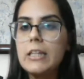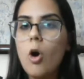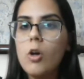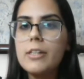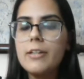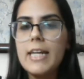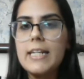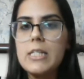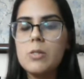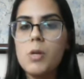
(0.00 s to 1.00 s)
all the
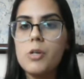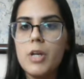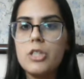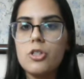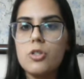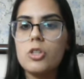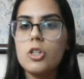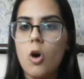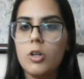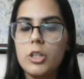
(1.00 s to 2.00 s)
readings will reach to the
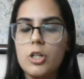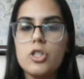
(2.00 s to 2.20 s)
doctor.